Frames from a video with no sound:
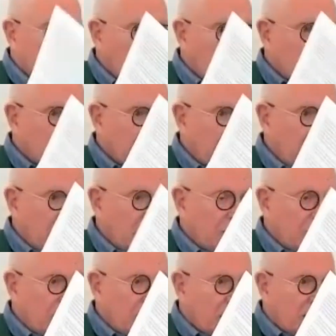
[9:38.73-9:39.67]
what's right
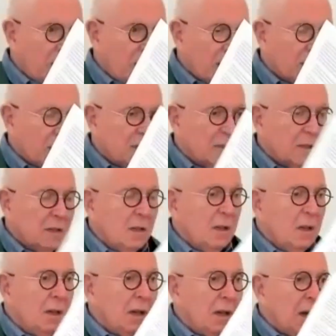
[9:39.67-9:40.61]
in front of
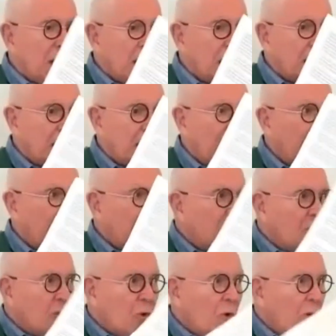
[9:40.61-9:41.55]
us,
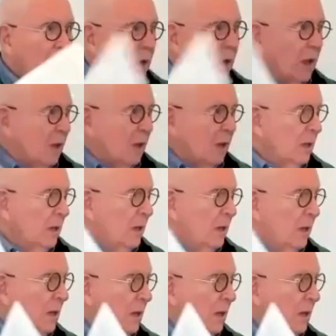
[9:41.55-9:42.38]
ignoring